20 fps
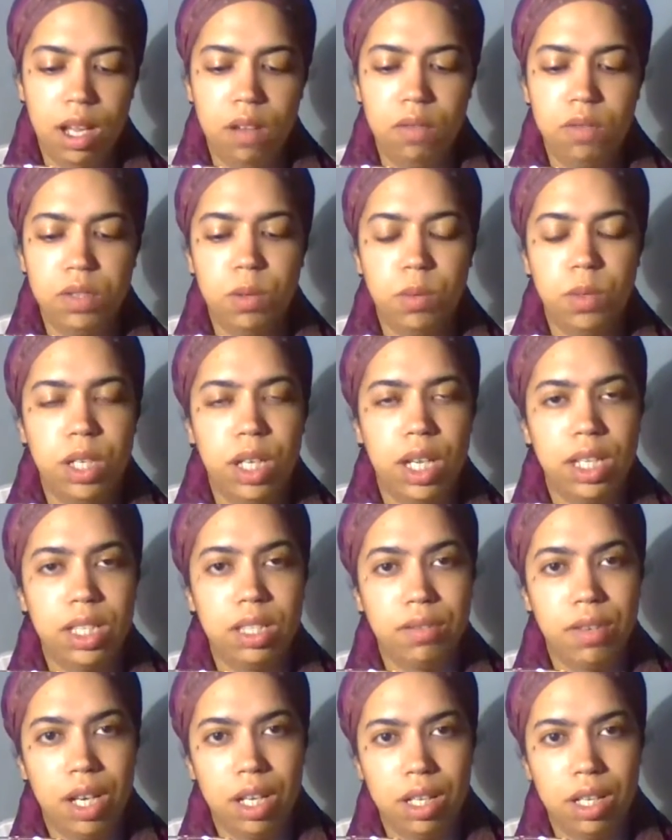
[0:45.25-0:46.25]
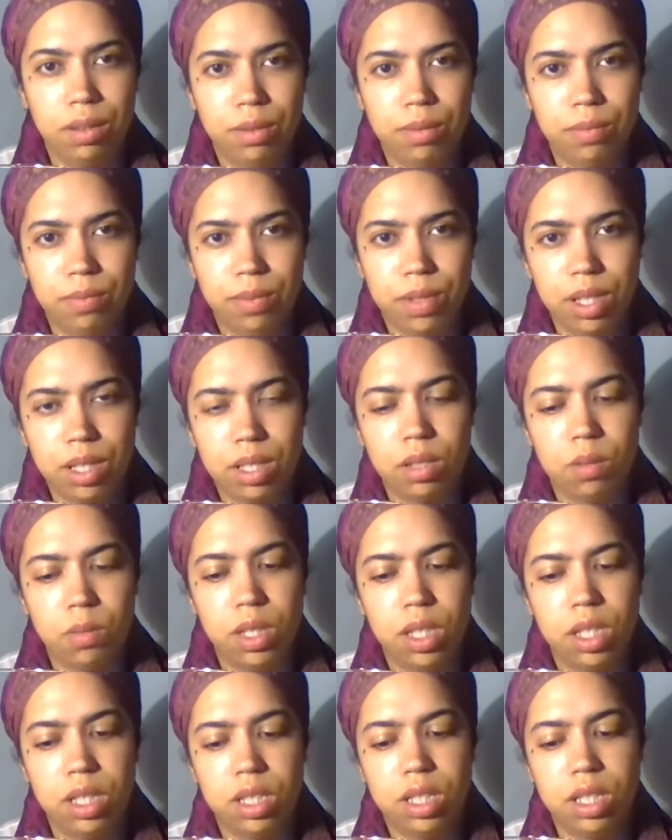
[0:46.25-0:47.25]
of someone that has value, as
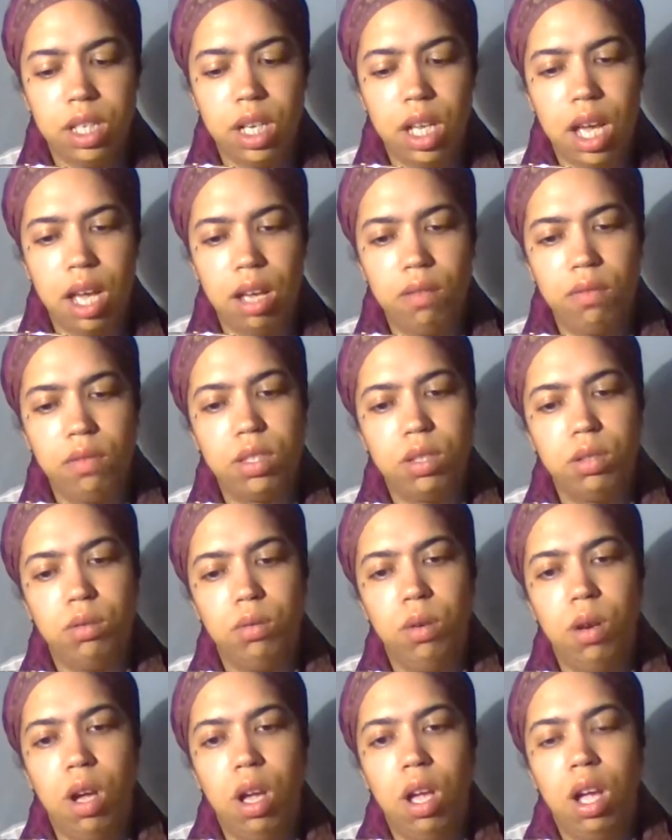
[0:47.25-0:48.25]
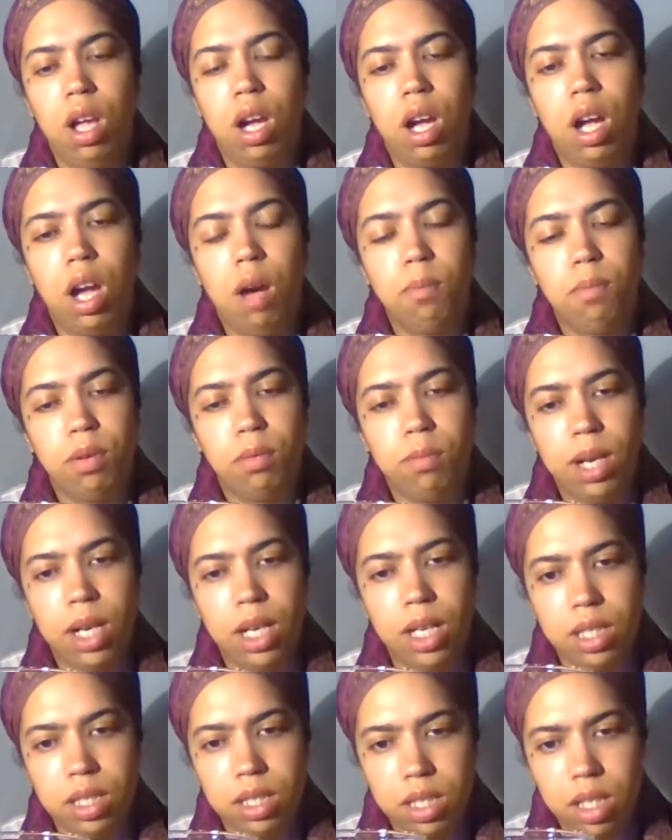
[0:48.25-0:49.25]
someone that doesn't have to
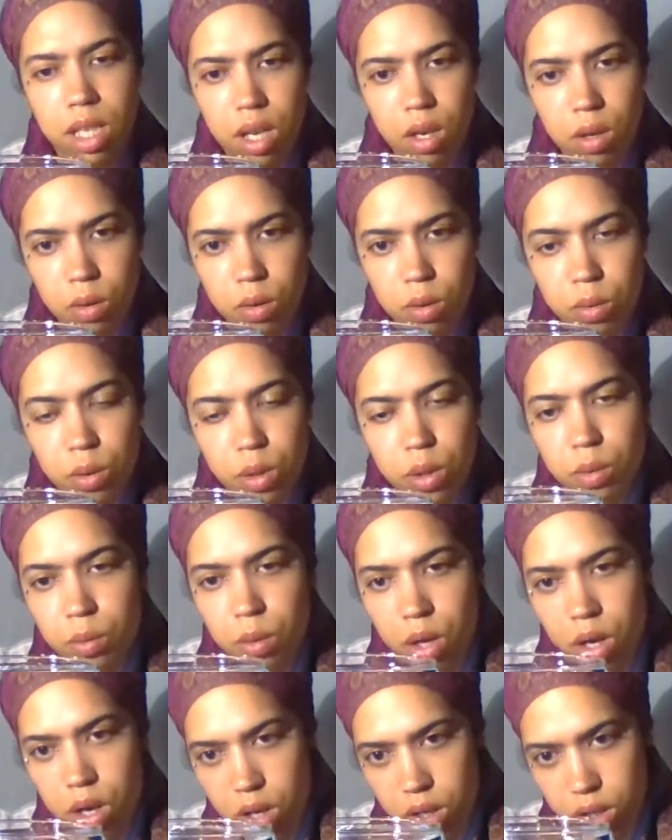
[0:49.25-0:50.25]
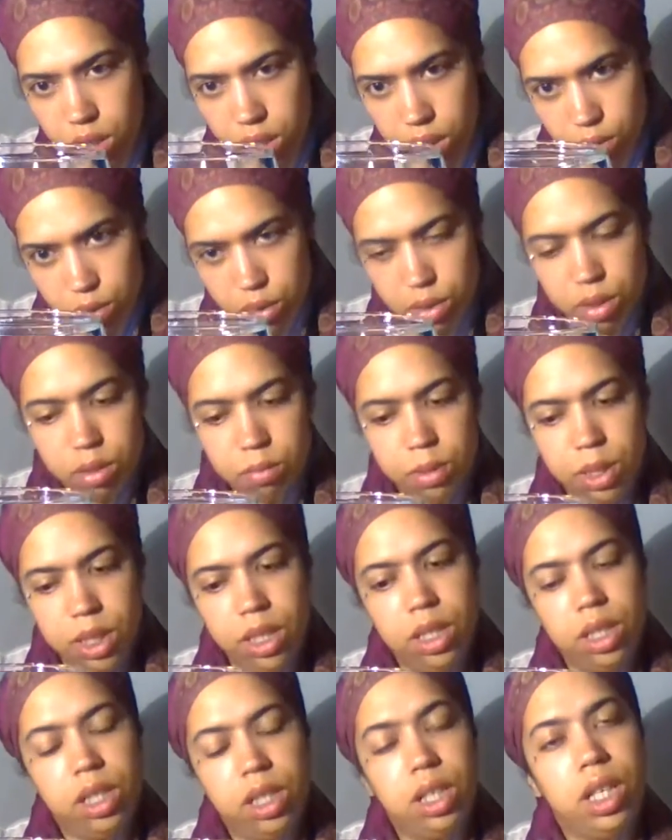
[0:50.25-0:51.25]
compromise who you are in order to be
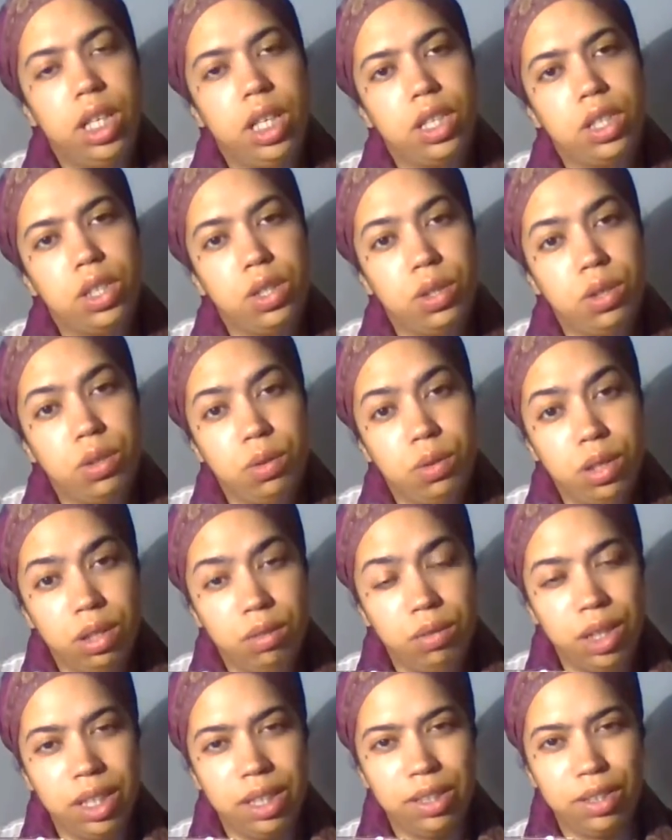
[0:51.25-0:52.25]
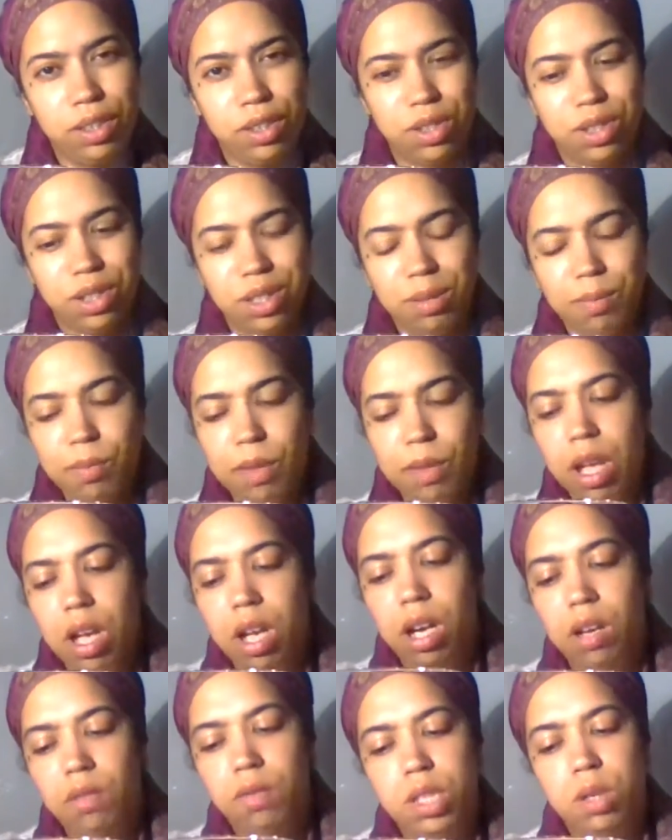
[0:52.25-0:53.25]
in a connection or in a relationship,
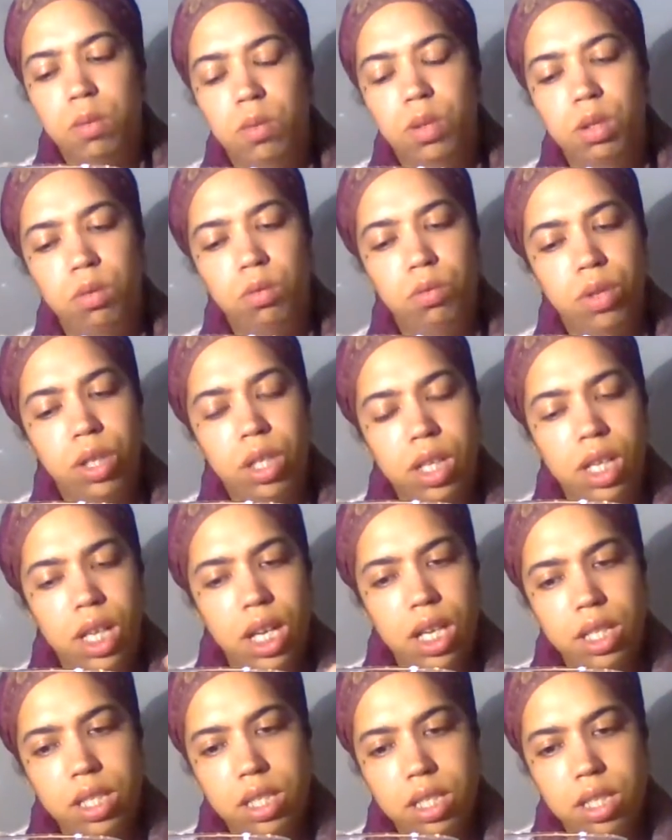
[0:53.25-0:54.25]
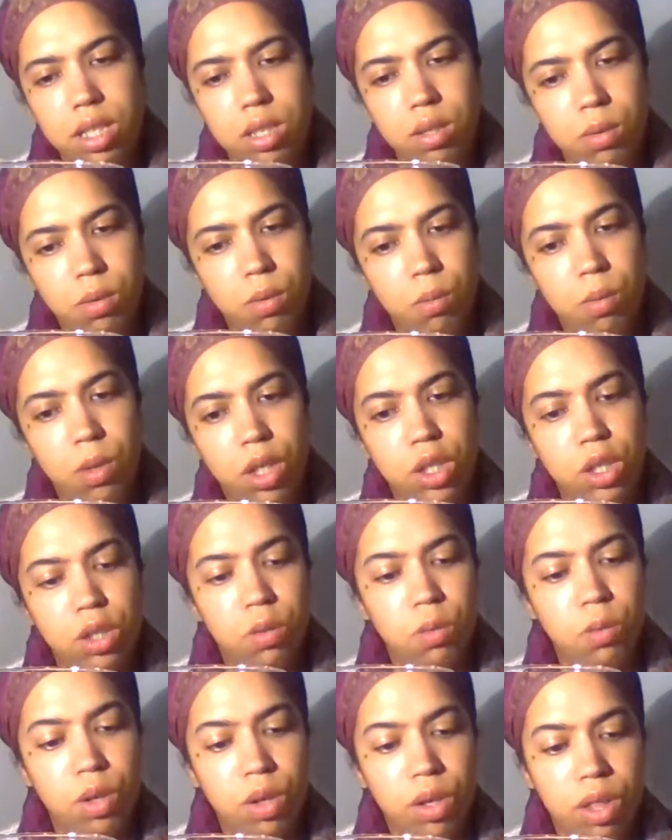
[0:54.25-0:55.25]
of someone who realizes what
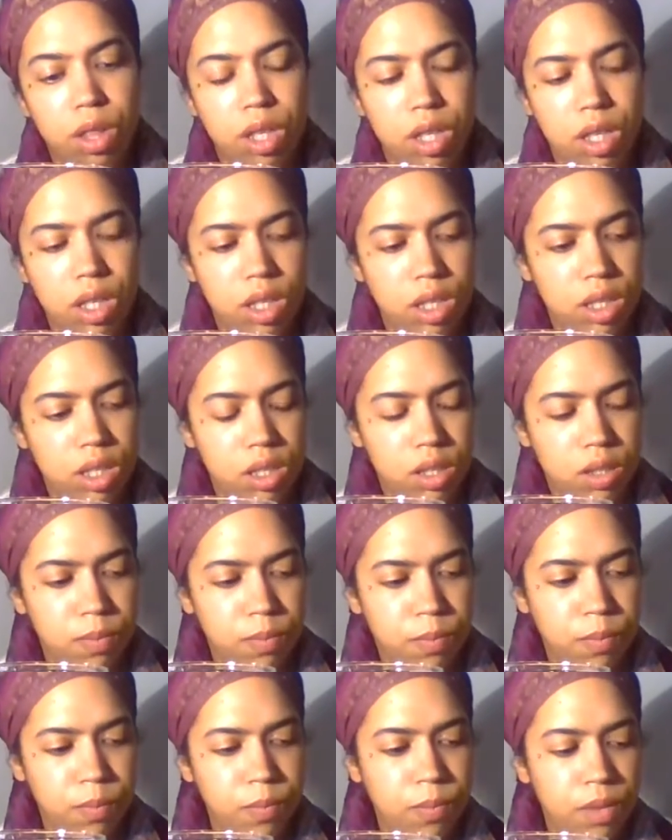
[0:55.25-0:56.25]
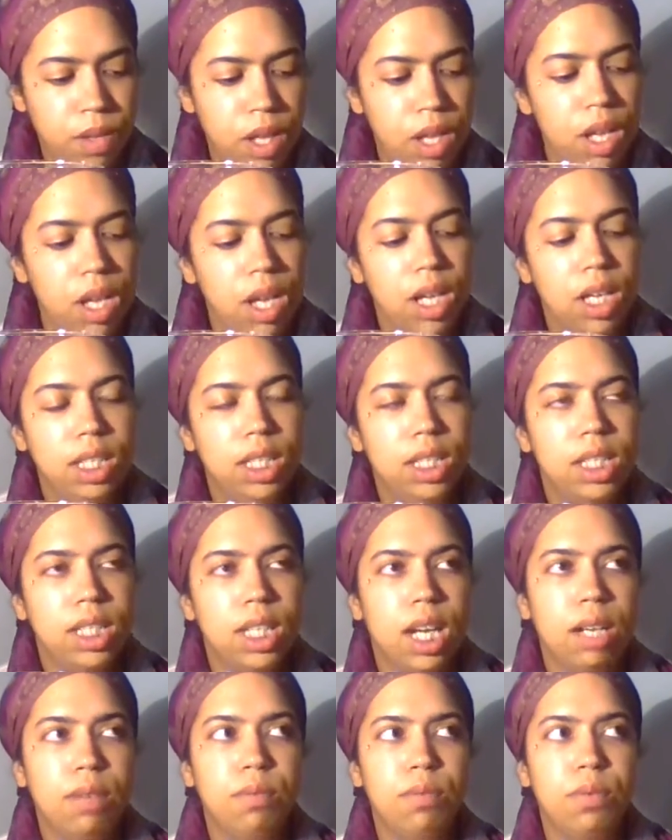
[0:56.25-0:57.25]
your worth is. The
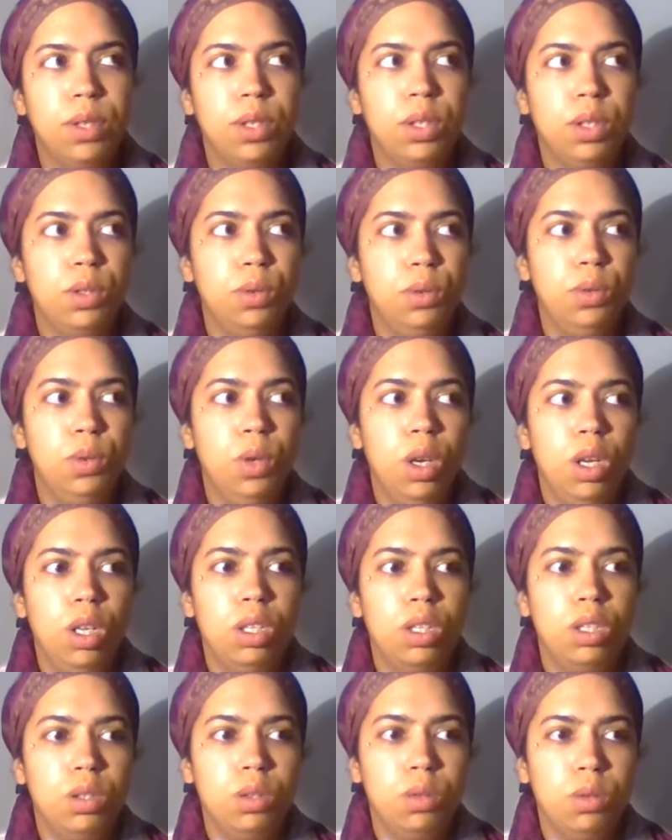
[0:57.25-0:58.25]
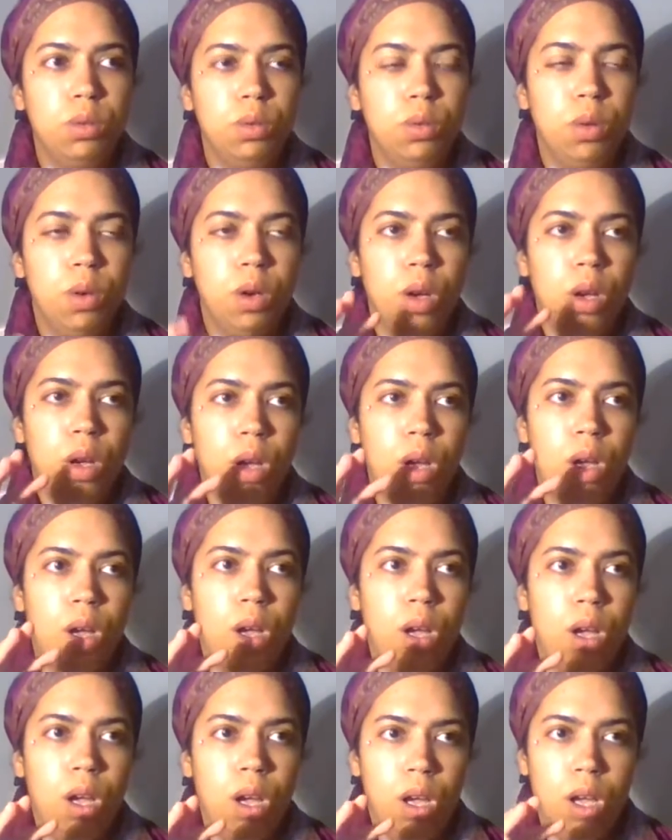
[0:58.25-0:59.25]
time for you to,
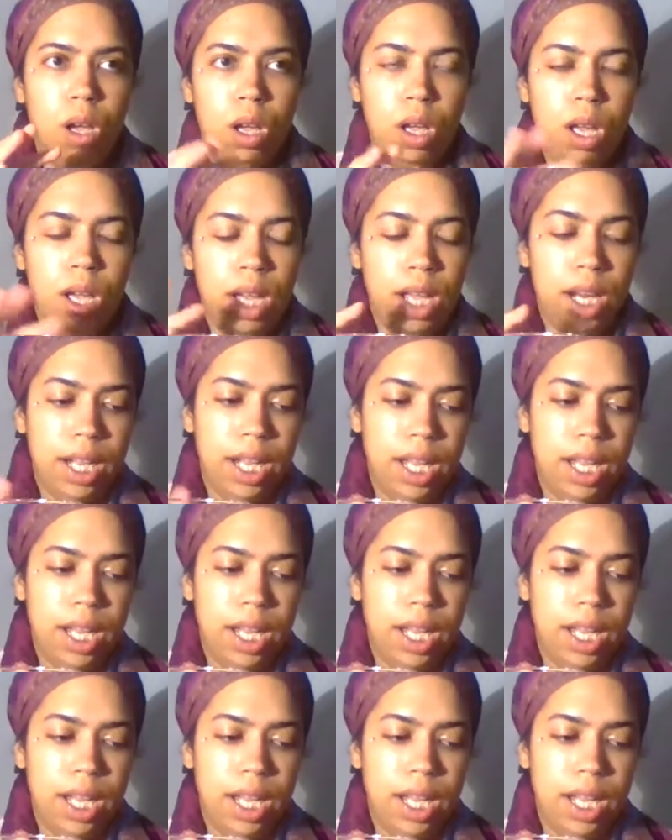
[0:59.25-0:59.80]
and